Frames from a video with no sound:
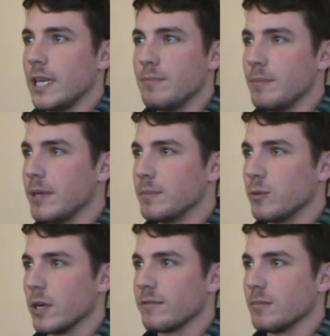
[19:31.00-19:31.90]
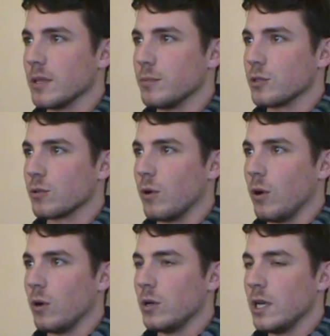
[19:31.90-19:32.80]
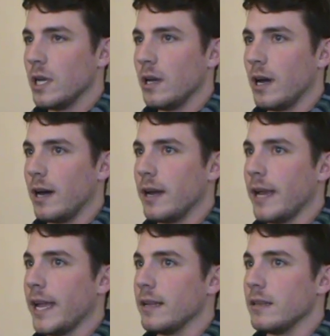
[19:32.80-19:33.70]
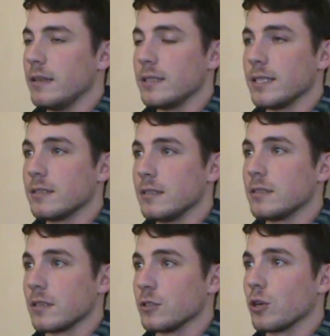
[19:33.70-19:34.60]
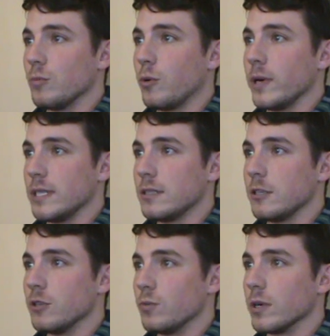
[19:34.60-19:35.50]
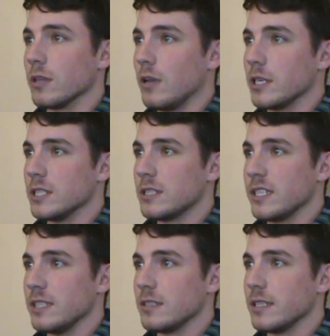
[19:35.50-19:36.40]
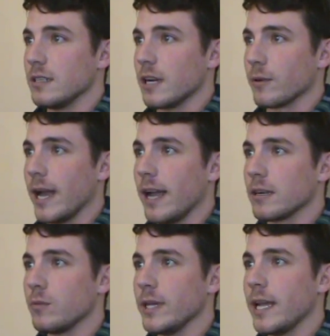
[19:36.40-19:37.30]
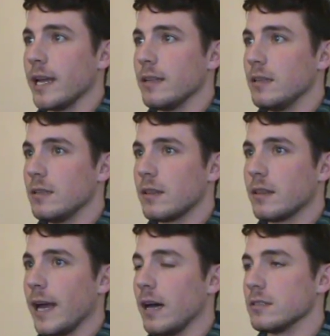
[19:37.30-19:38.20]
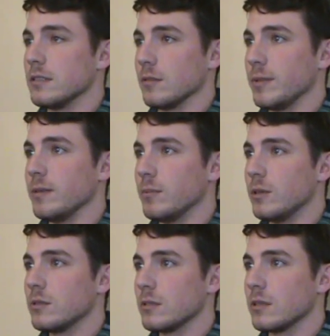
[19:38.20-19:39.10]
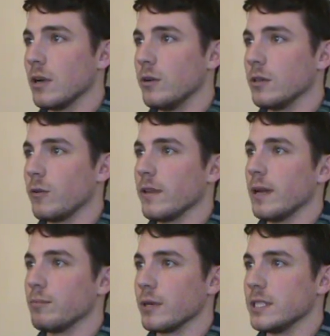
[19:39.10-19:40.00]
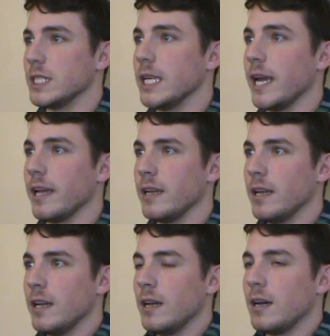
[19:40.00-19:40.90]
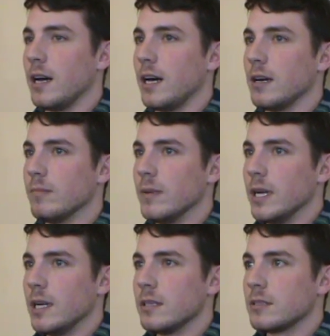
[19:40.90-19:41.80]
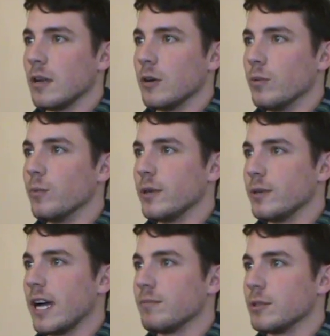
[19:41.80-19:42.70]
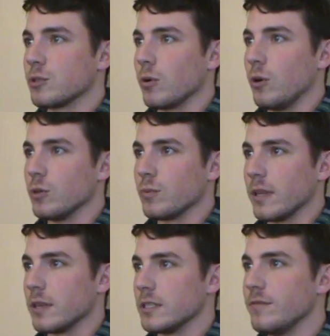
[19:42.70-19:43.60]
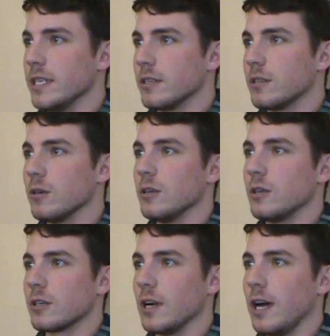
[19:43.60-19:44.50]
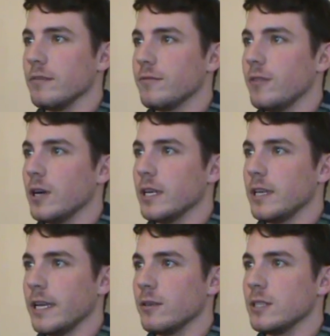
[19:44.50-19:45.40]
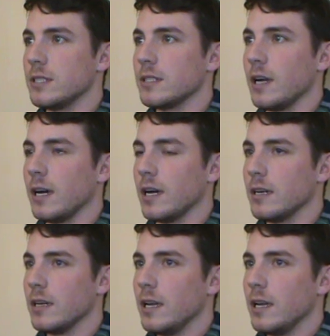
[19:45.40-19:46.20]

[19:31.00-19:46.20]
keeping people away from the patrol. Uh, and since it's a control point to one of the largest cities in Iraq, we had thousands of people going over that bridge a day. Um, so when we would have patrols, whether it's vehicle or on foot, it was uh,